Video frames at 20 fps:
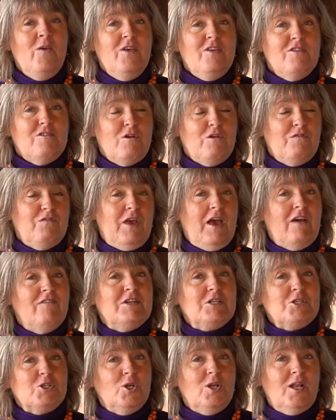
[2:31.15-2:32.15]
So if you have
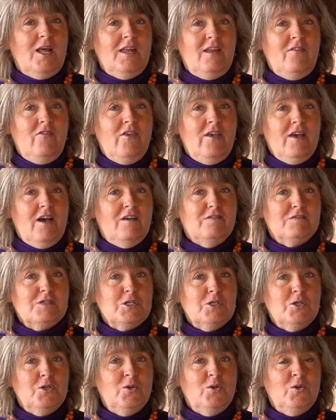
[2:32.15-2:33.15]
it too late in the
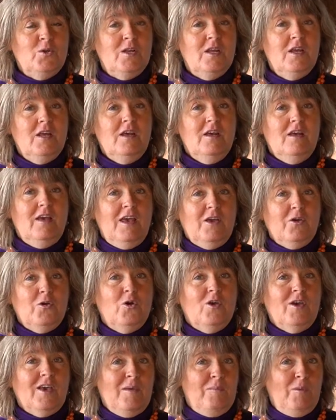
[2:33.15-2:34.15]
afternoon, it
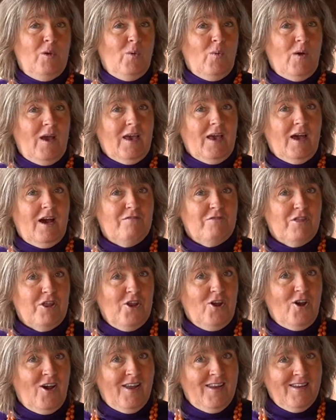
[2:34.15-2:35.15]
could keep you awake half the
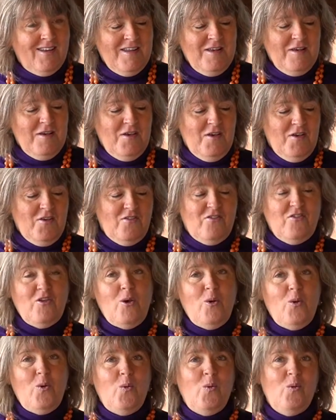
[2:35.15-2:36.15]
night.
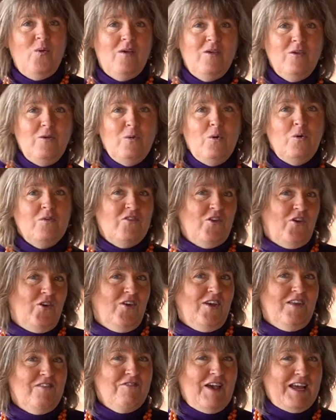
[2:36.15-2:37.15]
So you also
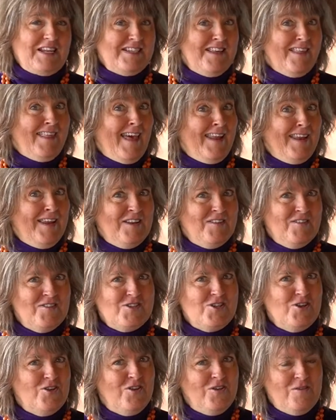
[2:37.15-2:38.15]
can factor that
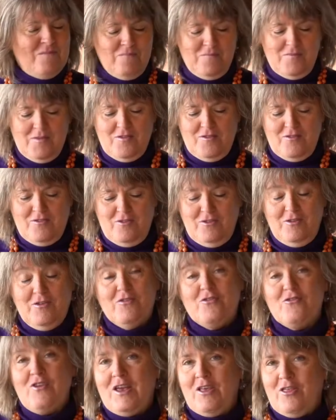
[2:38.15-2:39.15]
into your
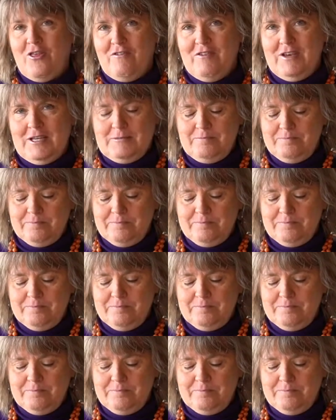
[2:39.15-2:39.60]
strength of it.